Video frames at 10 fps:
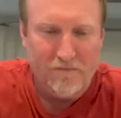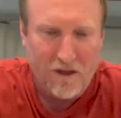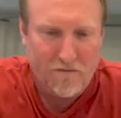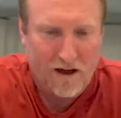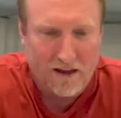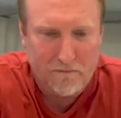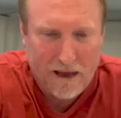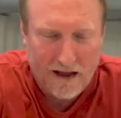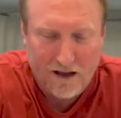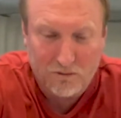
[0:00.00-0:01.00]
If I can
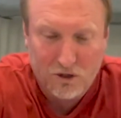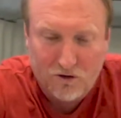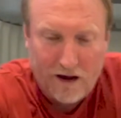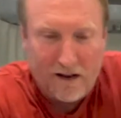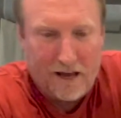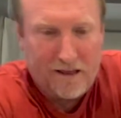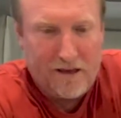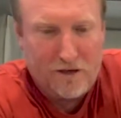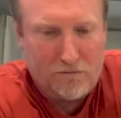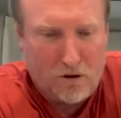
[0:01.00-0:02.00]
back up straight like
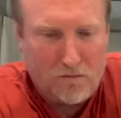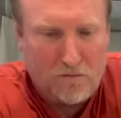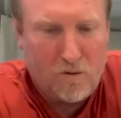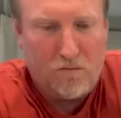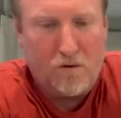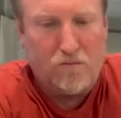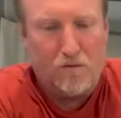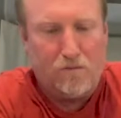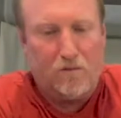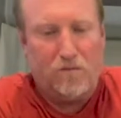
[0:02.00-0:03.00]
this,
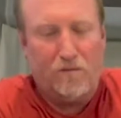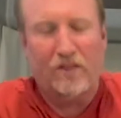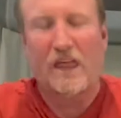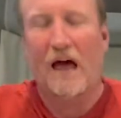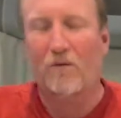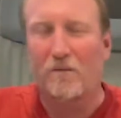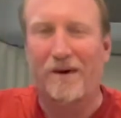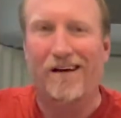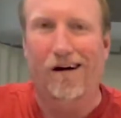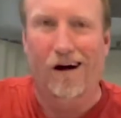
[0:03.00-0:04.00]
that would
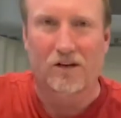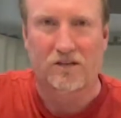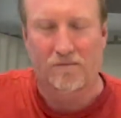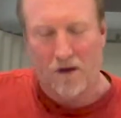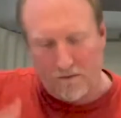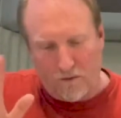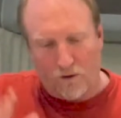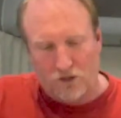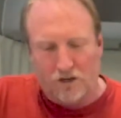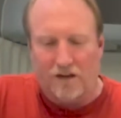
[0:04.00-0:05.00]
be awesome.
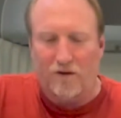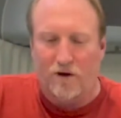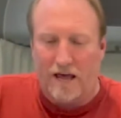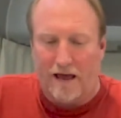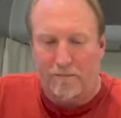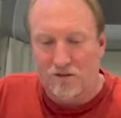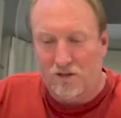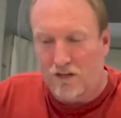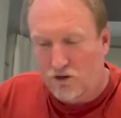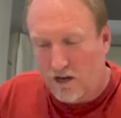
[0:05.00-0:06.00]
Unfortunately, what happens
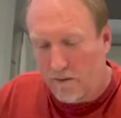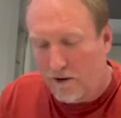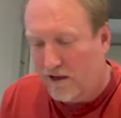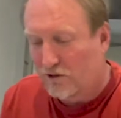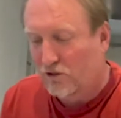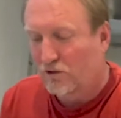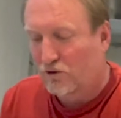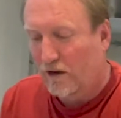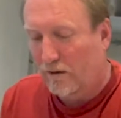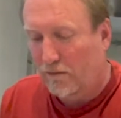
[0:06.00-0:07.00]
is you're coming into the
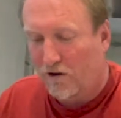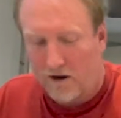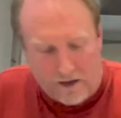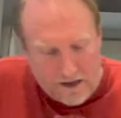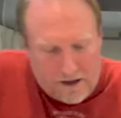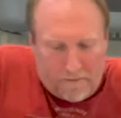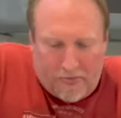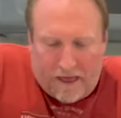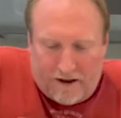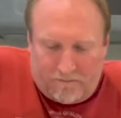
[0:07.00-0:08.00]
trailer park,
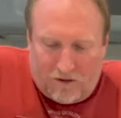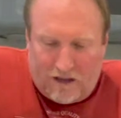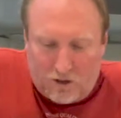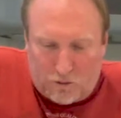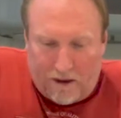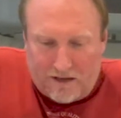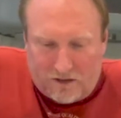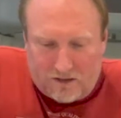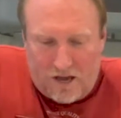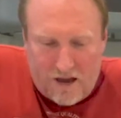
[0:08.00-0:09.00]
and the space
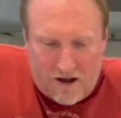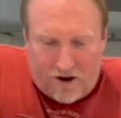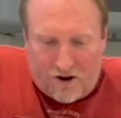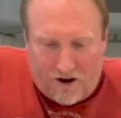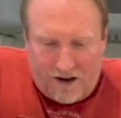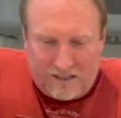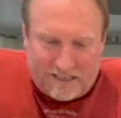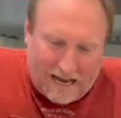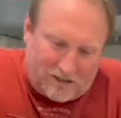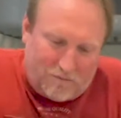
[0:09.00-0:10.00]
is here. It's
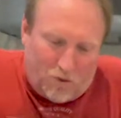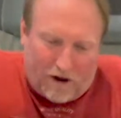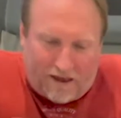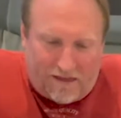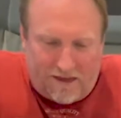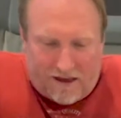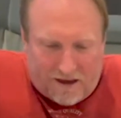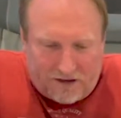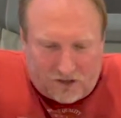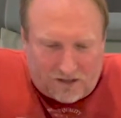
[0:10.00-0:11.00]
actually more like
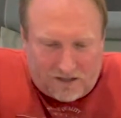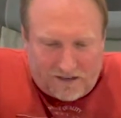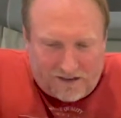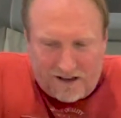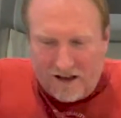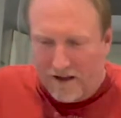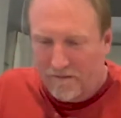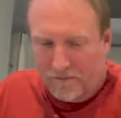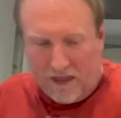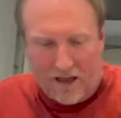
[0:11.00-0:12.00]
this.
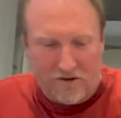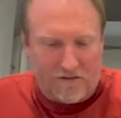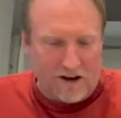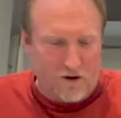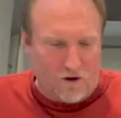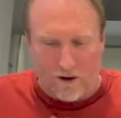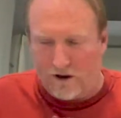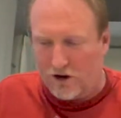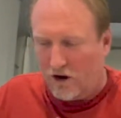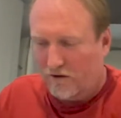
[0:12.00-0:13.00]
And you've got to go around the
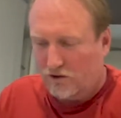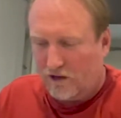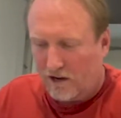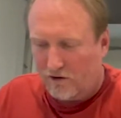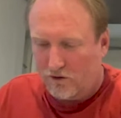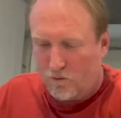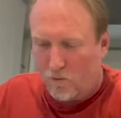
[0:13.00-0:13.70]
curve, so you got to go do.